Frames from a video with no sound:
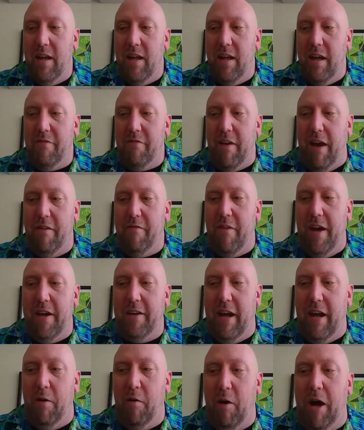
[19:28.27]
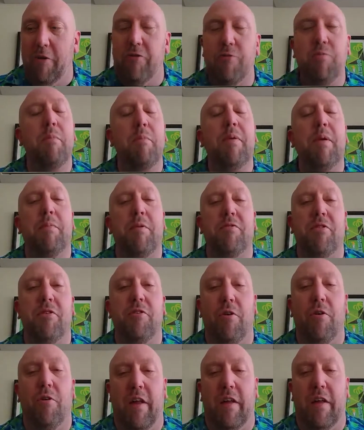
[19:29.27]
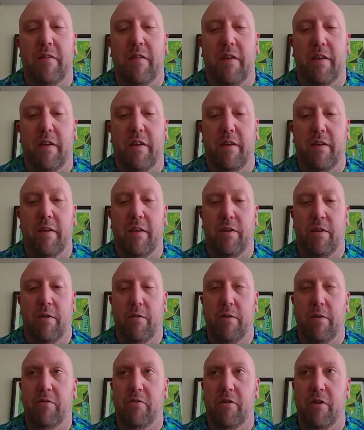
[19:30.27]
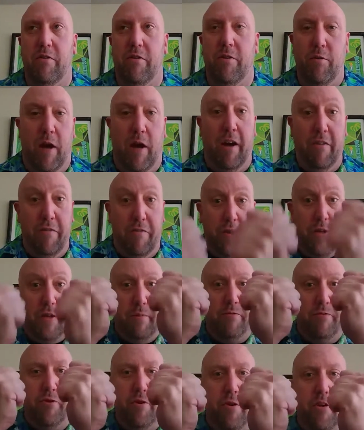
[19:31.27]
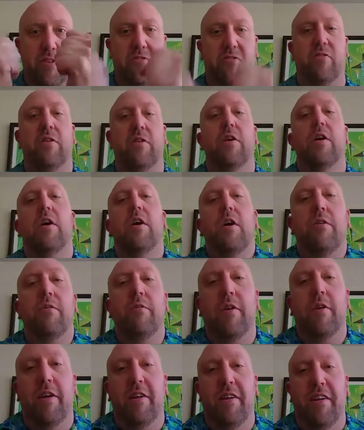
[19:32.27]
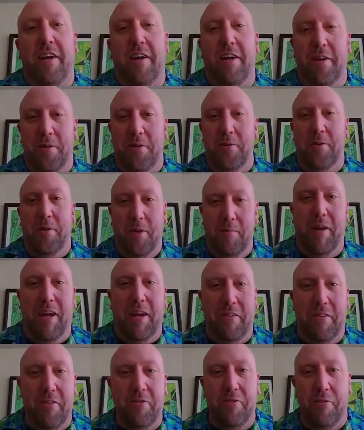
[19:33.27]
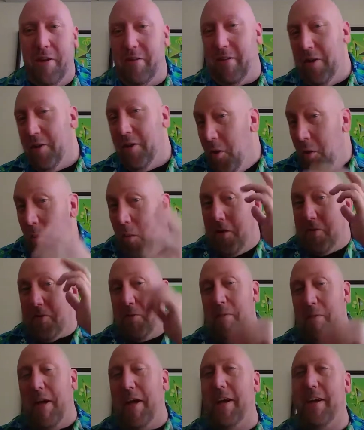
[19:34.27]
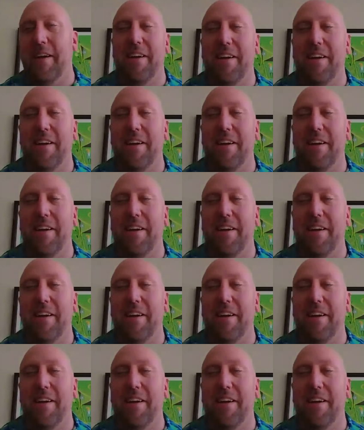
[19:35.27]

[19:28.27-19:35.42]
I, I find I, I, just want people to know that the you know it's you have freedom of choice. You can uh, you can make the drink that you want to make